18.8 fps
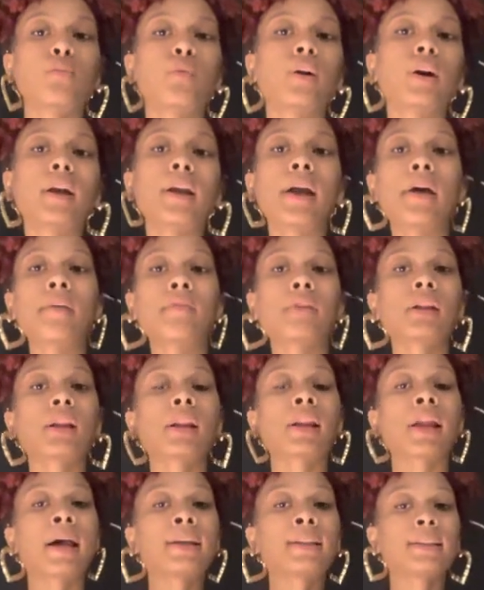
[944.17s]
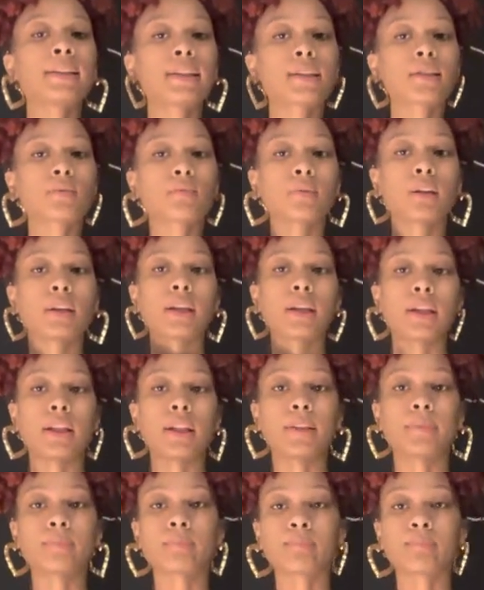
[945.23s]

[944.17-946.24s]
one. I really like this one.